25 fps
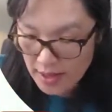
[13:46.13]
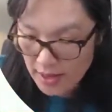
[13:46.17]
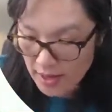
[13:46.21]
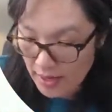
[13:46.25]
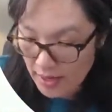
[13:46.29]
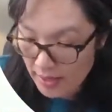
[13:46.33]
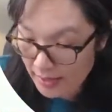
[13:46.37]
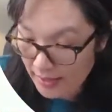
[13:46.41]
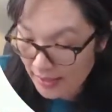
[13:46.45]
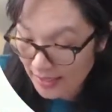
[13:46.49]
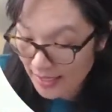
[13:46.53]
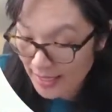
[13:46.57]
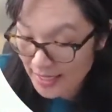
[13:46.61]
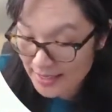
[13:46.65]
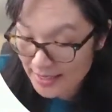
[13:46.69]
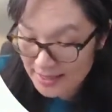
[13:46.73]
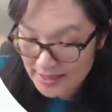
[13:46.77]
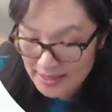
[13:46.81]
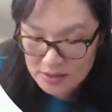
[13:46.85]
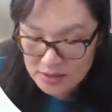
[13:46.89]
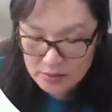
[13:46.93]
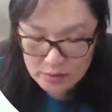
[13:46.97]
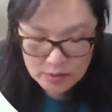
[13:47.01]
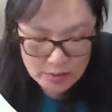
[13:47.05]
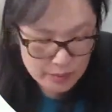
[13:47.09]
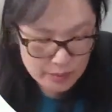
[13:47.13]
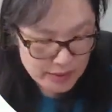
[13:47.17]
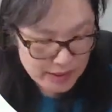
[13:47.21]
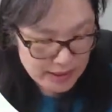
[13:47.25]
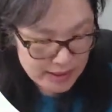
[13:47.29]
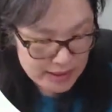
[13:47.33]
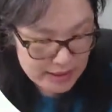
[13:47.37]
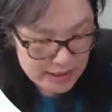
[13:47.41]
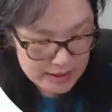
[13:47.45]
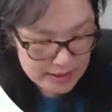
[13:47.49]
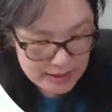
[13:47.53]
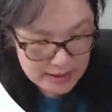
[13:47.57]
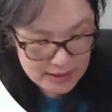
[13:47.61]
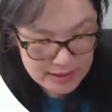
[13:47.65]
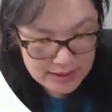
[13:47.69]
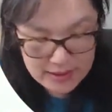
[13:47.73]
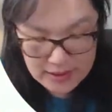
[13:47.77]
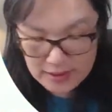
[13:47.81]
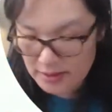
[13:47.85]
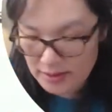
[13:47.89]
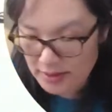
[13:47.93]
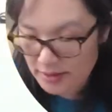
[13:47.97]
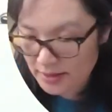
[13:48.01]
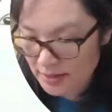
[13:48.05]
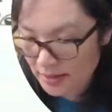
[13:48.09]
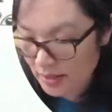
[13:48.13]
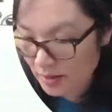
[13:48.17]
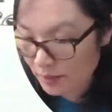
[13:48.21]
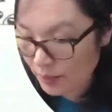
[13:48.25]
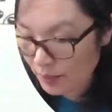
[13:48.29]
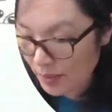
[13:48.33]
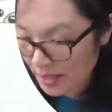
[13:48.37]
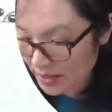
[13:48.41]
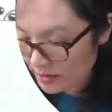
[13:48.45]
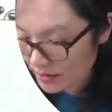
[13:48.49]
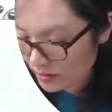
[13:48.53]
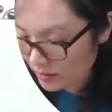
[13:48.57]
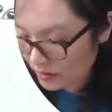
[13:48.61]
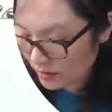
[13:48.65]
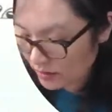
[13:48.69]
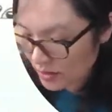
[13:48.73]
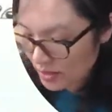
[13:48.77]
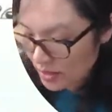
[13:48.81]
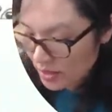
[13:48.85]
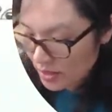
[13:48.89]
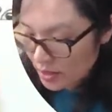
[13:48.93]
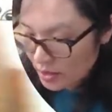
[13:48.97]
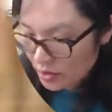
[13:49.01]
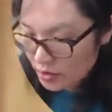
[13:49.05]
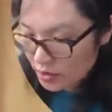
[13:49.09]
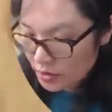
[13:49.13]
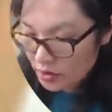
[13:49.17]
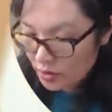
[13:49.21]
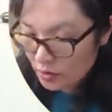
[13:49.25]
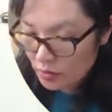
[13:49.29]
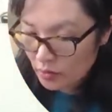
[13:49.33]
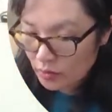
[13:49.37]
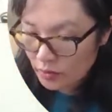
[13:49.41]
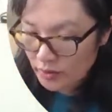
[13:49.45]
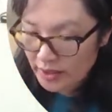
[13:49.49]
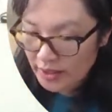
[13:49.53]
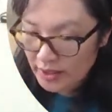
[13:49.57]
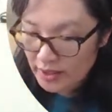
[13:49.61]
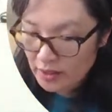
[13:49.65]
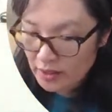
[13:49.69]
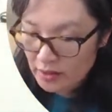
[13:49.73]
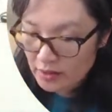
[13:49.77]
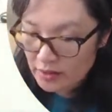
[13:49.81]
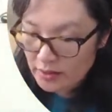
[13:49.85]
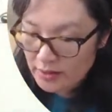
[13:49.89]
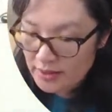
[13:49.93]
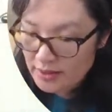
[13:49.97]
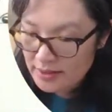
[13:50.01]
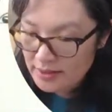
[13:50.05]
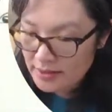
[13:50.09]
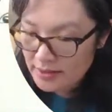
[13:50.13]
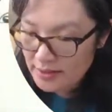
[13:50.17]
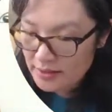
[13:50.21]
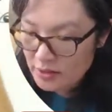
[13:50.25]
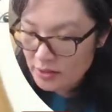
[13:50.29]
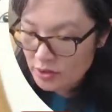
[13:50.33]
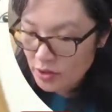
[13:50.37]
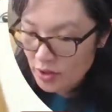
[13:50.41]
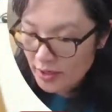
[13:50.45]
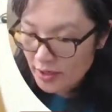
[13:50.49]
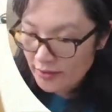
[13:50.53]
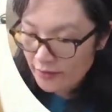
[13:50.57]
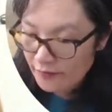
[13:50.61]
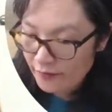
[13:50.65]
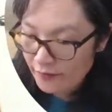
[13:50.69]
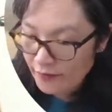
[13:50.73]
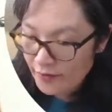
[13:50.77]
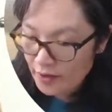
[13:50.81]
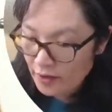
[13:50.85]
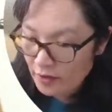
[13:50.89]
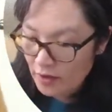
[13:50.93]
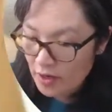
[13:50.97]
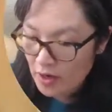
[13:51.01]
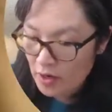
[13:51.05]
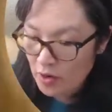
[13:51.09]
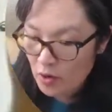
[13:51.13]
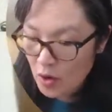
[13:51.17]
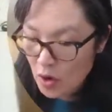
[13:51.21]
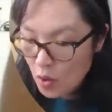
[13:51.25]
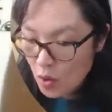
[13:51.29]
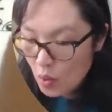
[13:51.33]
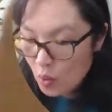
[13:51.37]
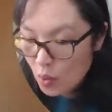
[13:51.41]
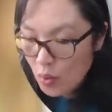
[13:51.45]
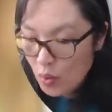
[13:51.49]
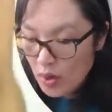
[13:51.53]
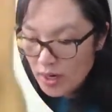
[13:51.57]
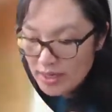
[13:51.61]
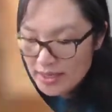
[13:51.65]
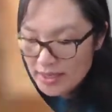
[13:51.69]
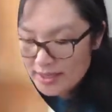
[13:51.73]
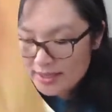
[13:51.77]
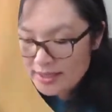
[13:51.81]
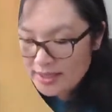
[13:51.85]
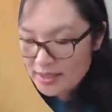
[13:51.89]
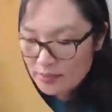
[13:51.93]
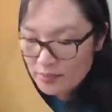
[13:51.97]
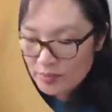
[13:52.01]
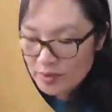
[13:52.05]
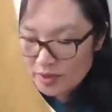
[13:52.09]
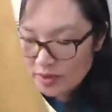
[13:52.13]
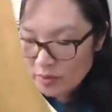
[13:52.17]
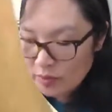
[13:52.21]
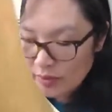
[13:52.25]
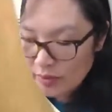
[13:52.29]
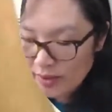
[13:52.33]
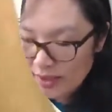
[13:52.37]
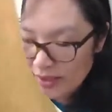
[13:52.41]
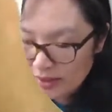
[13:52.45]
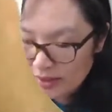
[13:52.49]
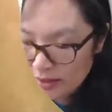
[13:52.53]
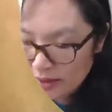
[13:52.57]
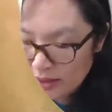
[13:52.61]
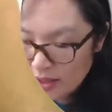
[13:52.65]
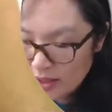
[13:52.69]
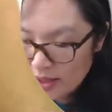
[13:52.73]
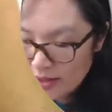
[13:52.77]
And I like this one because this is the puzzle. So here, this is trying to figure out what is in between.